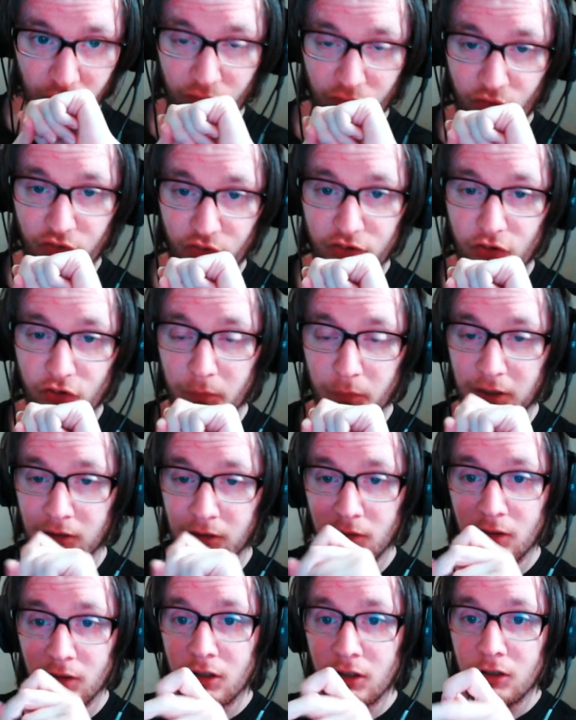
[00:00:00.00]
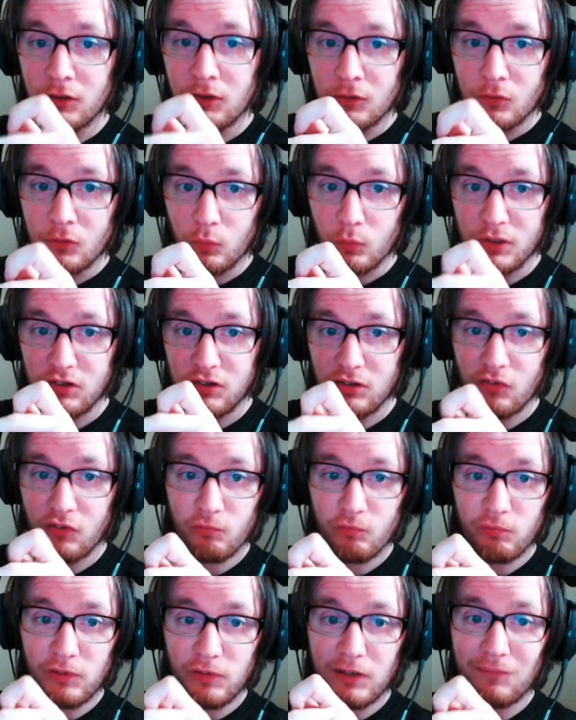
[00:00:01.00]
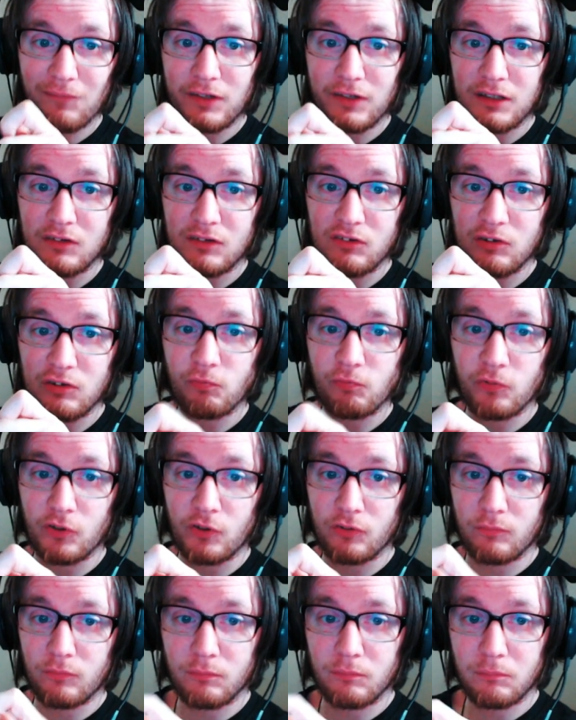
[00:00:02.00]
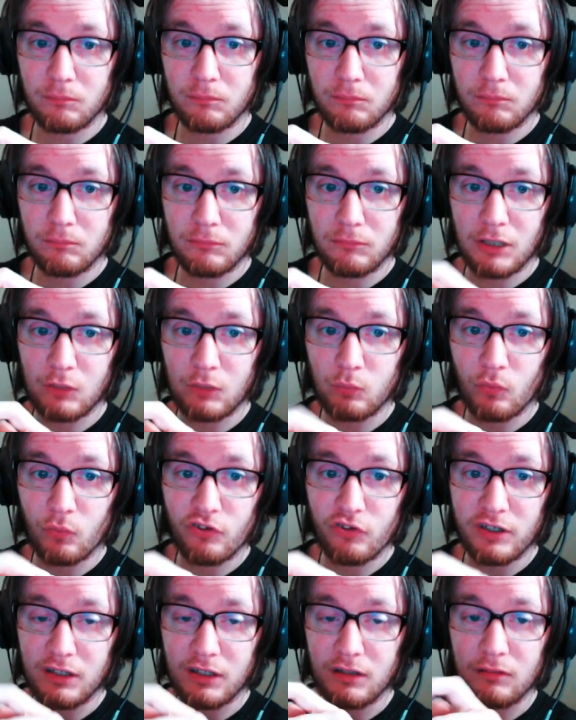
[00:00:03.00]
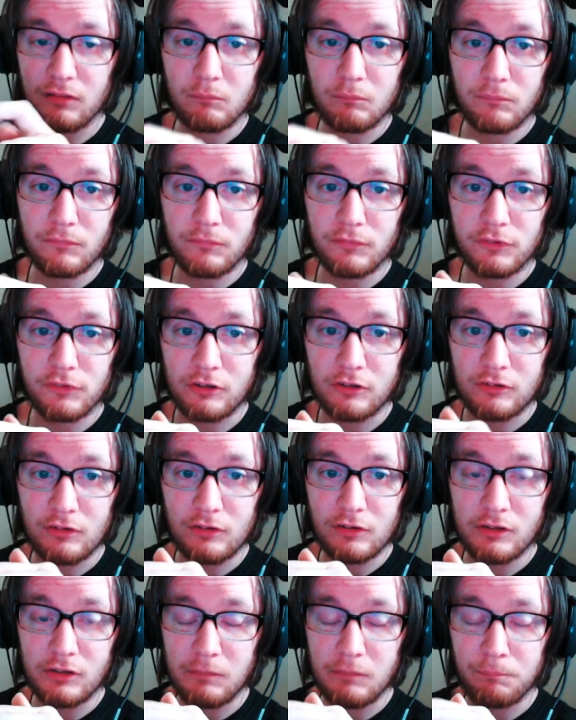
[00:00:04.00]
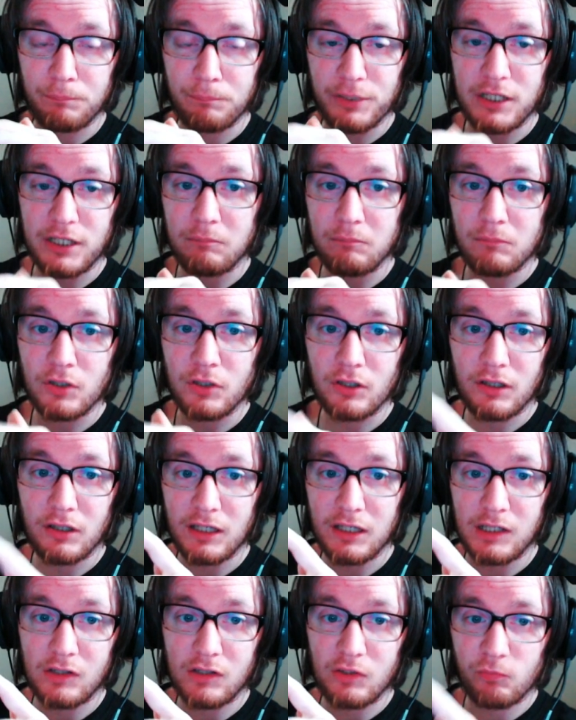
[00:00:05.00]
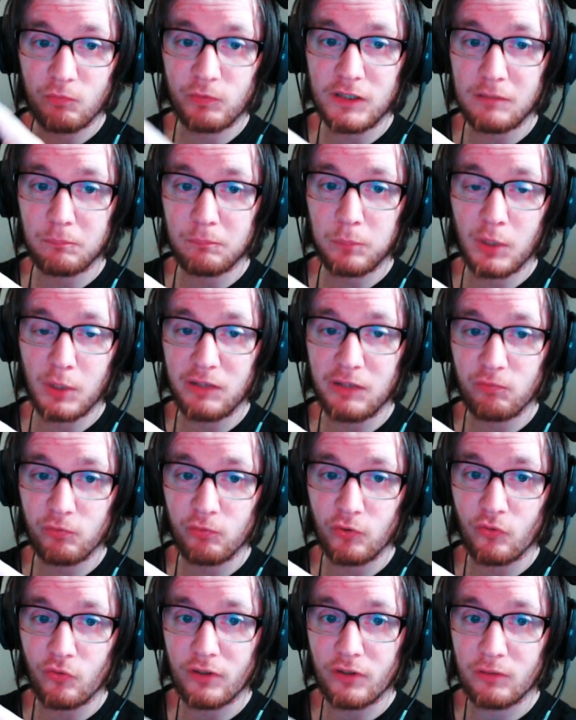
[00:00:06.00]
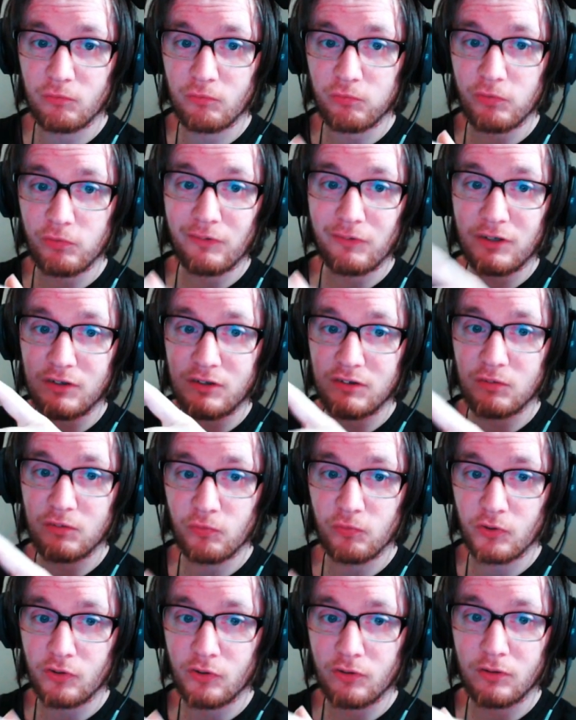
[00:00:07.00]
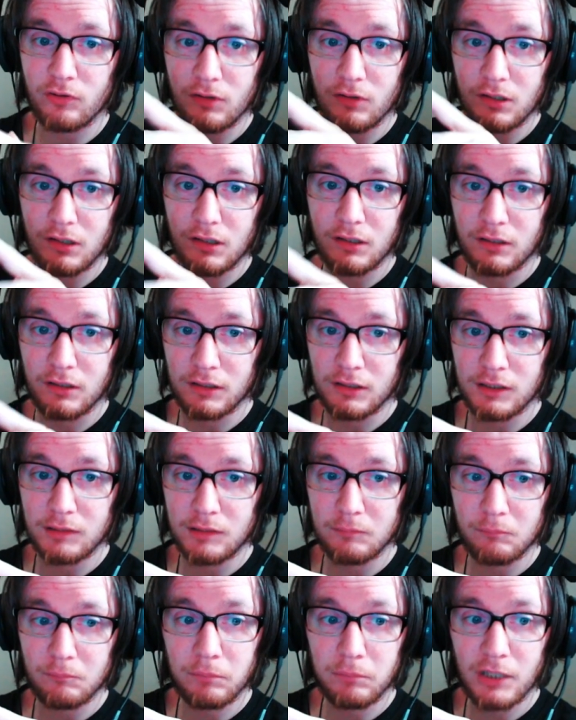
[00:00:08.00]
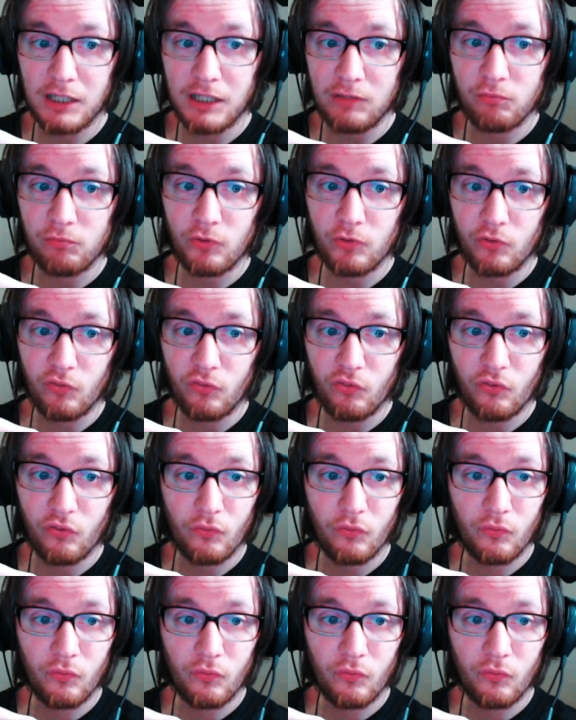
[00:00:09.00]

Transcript: excuse me, which is very different. I will say that the beam and defeat playthroughs are very different playthroughs.